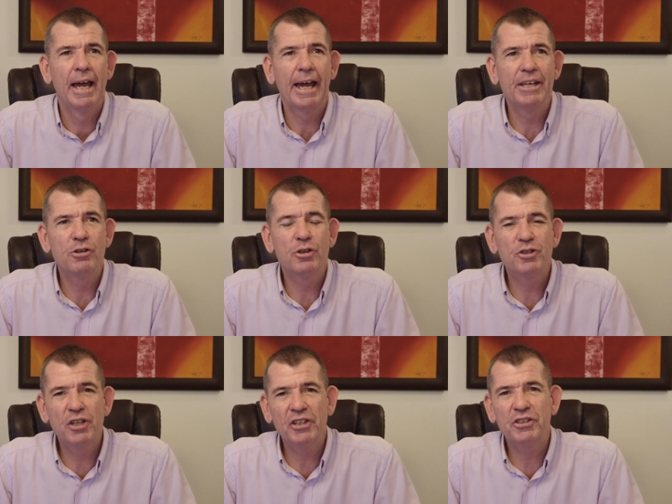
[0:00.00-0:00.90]
and you could
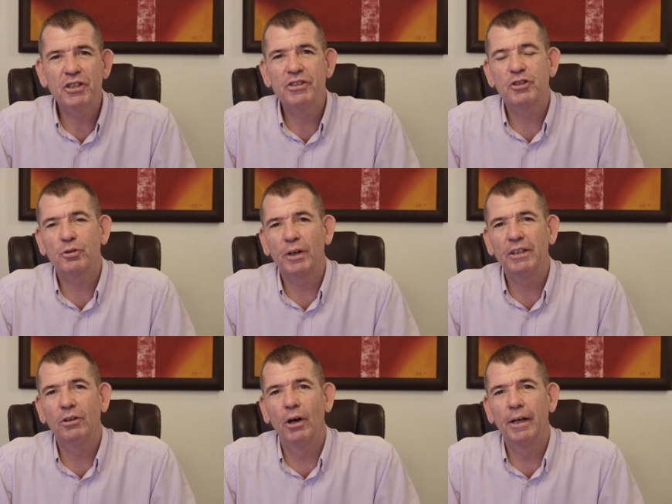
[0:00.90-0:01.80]
just see the
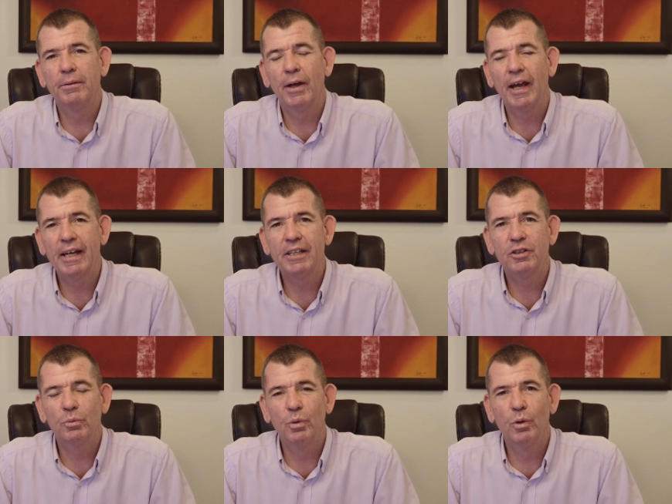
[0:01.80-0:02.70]
trend line heading
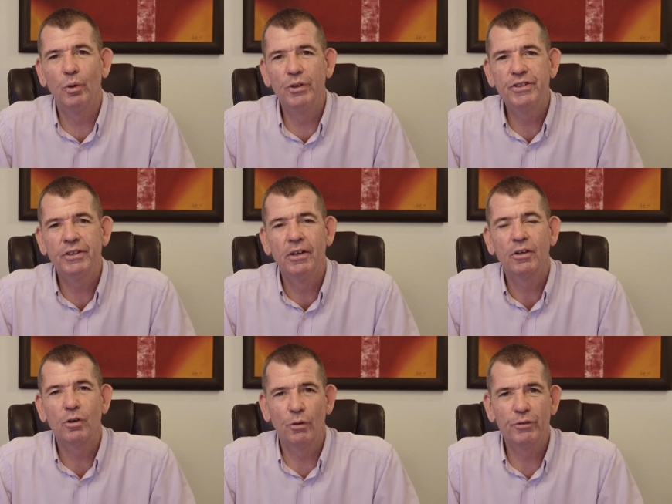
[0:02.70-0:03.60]
towards
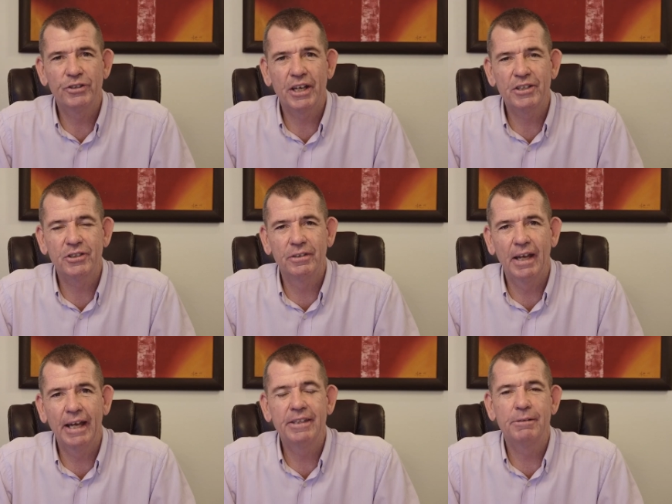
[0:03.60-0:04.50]
conversation
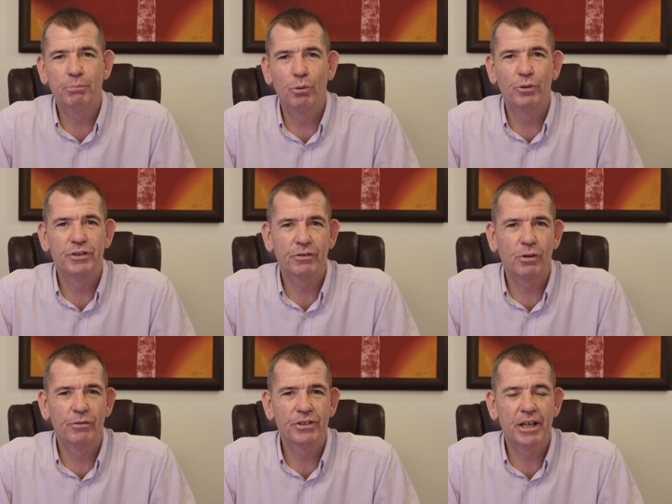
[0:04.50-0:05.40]
and the importance of
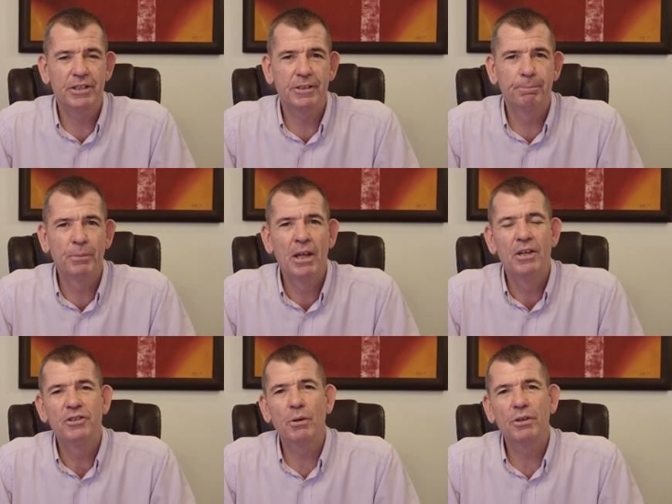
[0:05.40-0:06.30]
conversation.
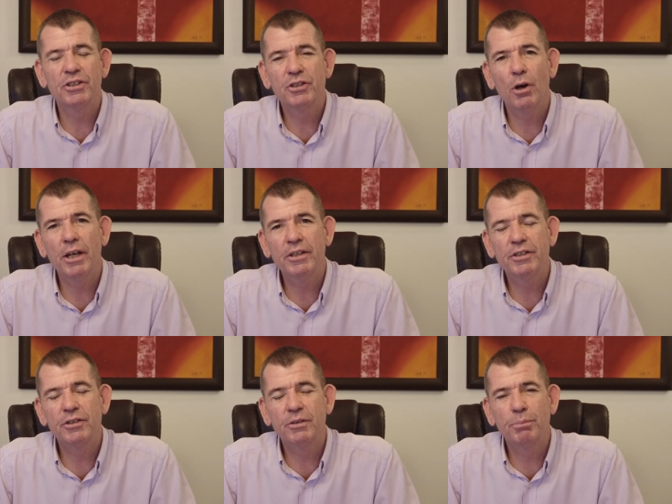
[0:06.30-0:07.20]
So I decided
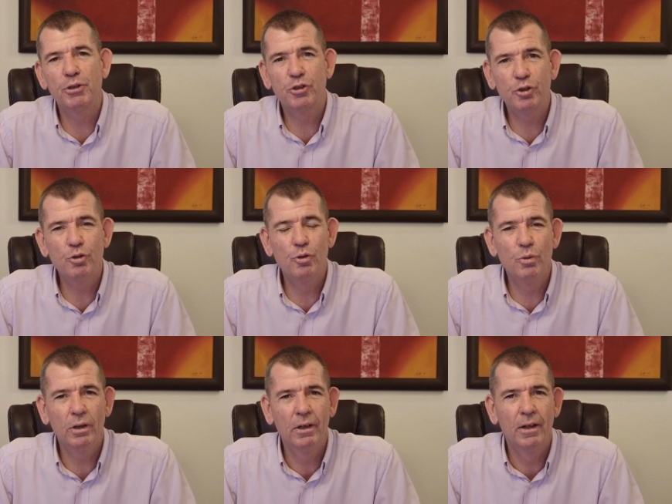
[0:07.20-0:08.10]
to
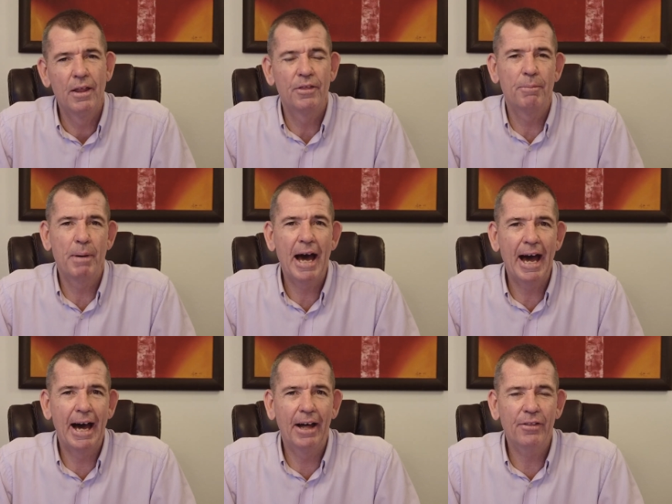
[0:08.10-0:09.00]
pursue the
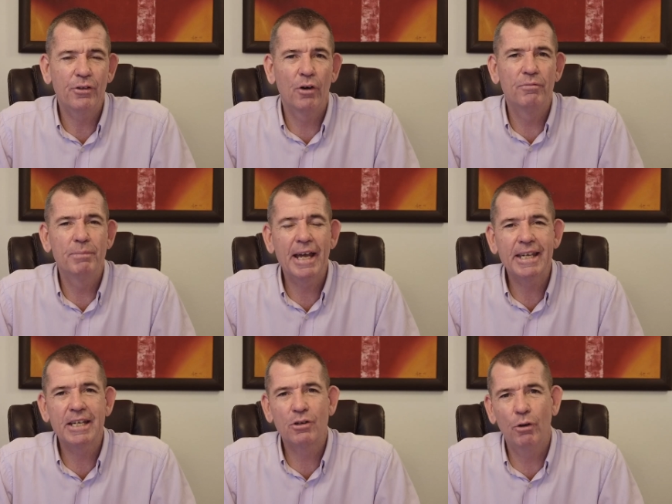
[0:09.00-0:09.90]
path of
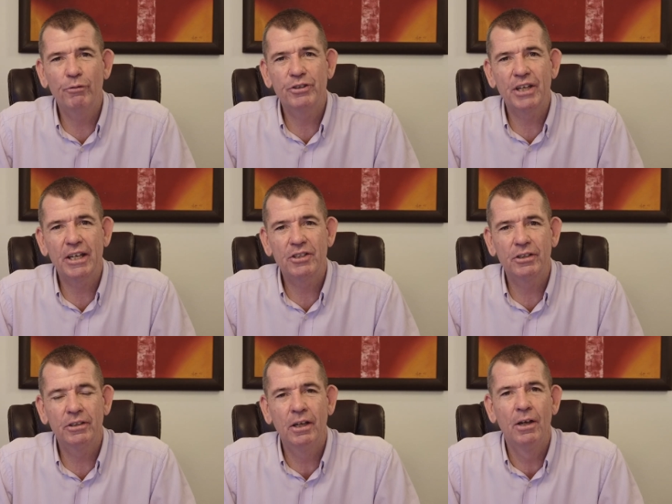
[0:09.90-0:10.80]
making
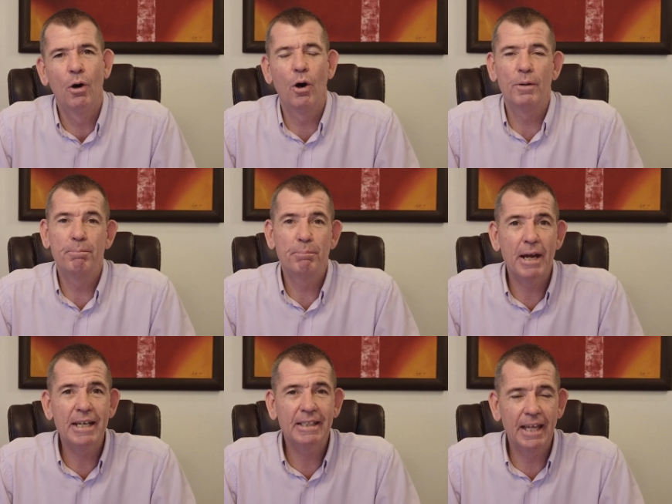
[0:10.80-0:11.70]
conversation on
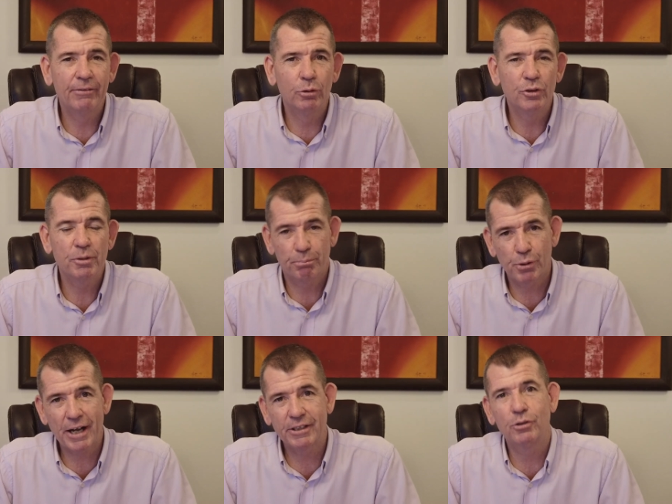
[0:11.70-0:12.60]
many levels
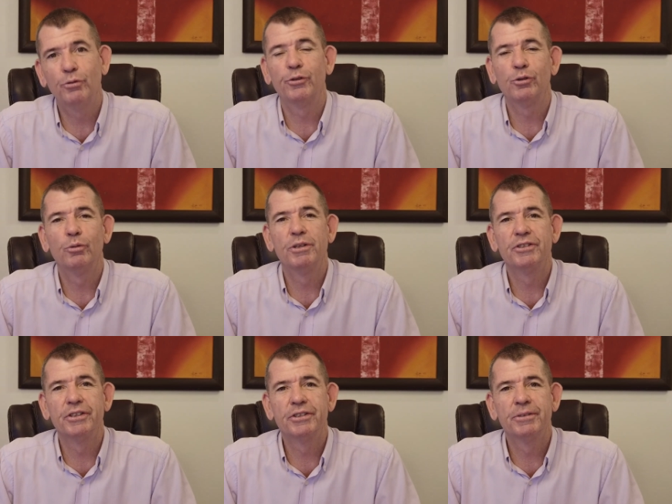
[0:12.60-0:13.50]
practical for your
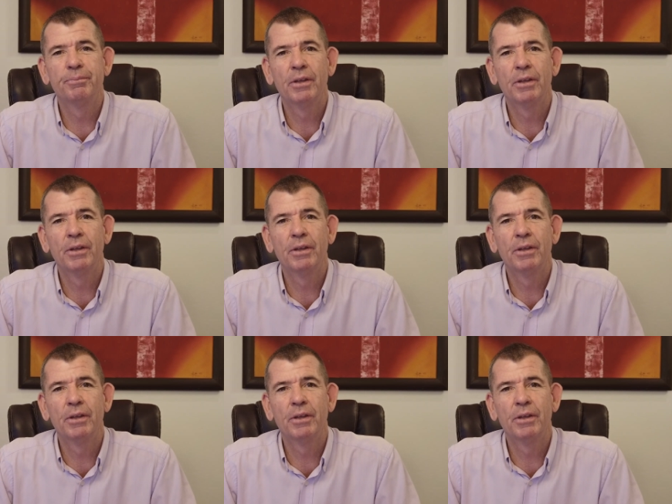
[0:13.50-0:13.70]
business.